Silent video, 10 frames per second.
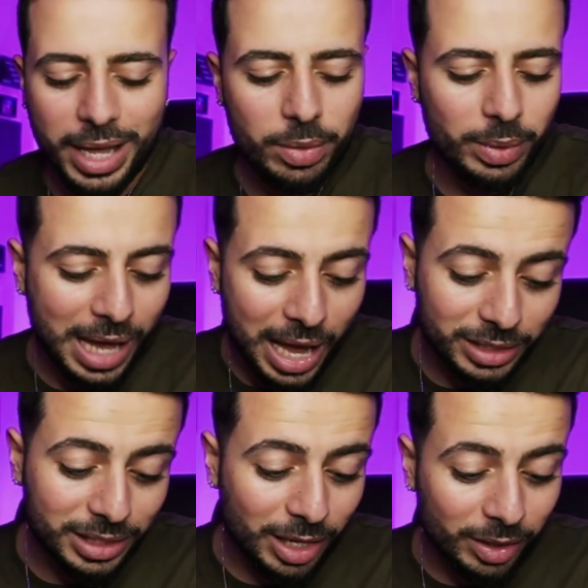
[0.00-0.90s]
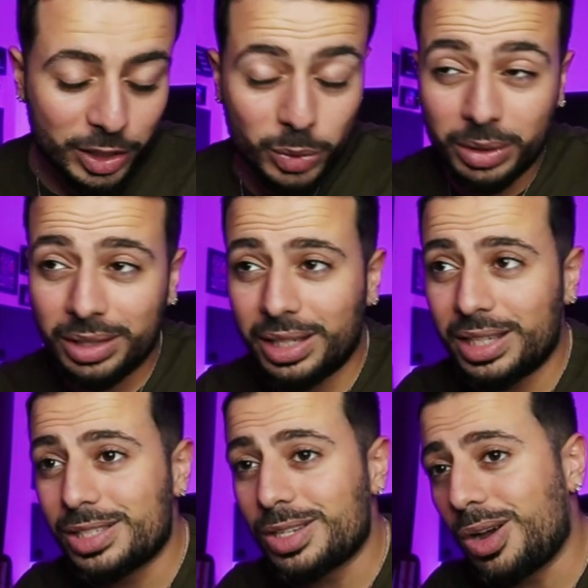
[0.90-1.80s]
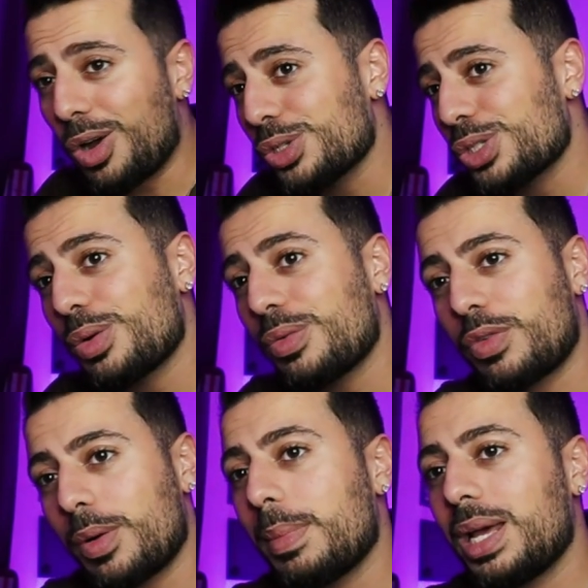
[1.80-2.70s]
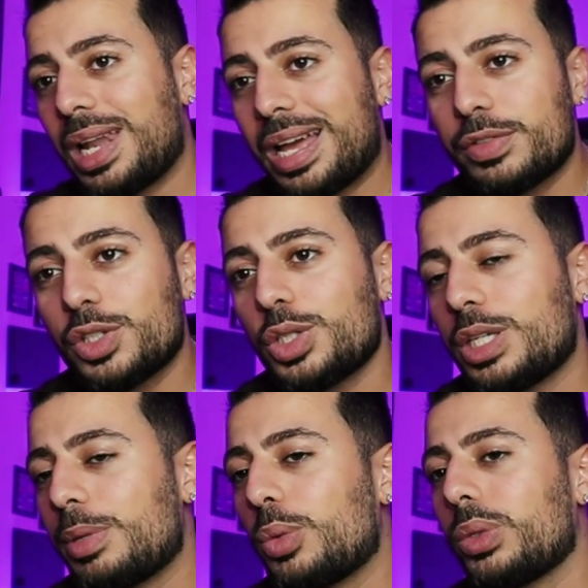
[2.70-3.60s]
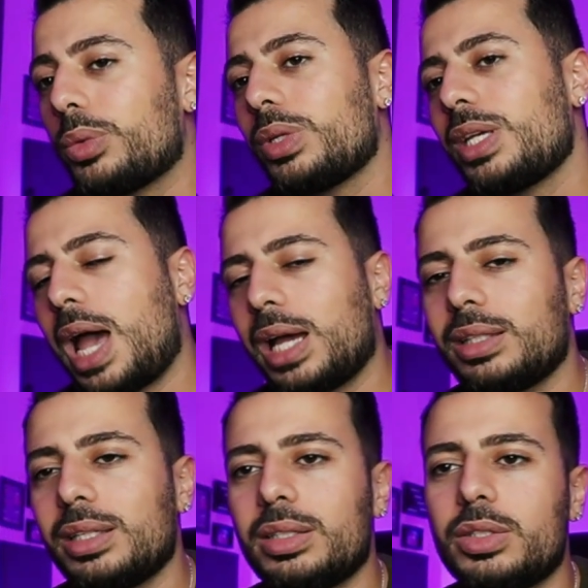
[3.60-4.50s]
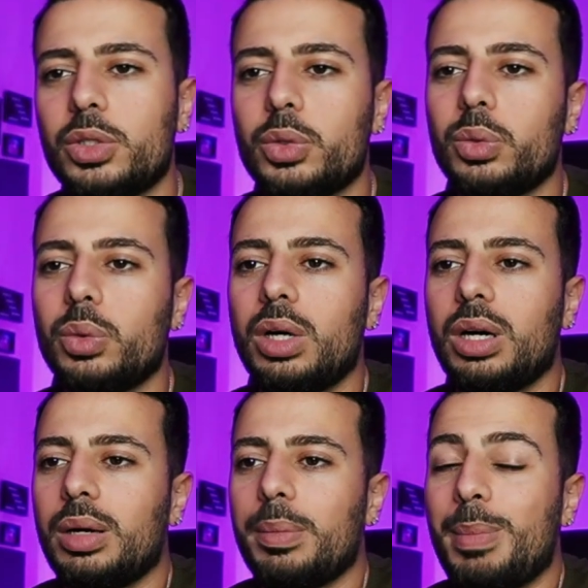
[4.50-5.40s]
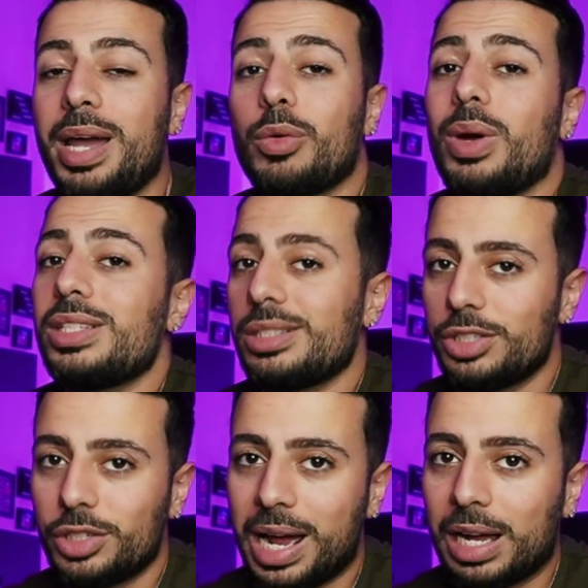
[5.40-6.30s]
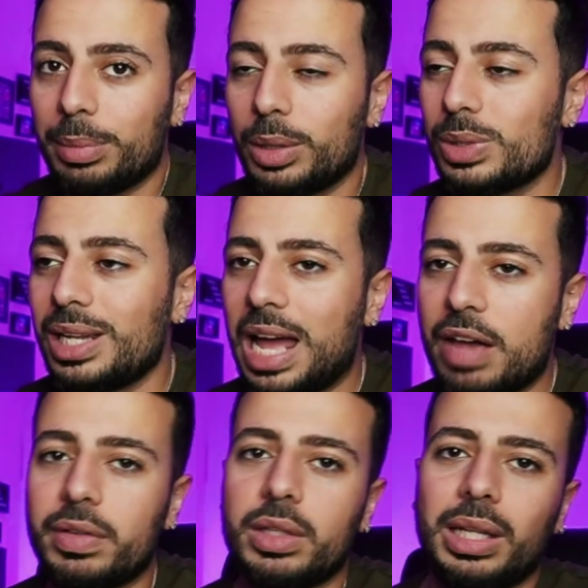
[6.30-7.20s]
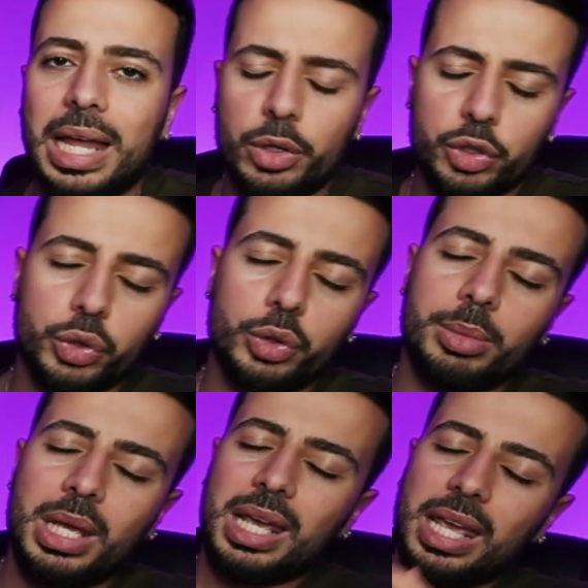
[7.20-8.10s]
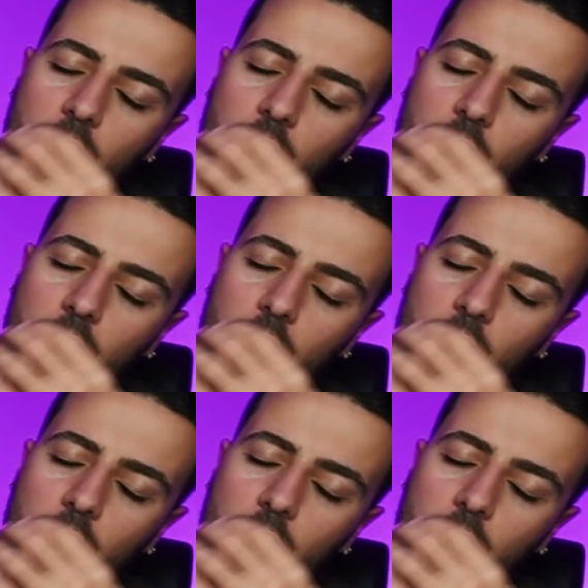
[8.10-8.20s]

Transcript: reaction. Now, this one is also from my live stream, and we reacted to uh, Mic Righteous track, but it was live in the lounge room. It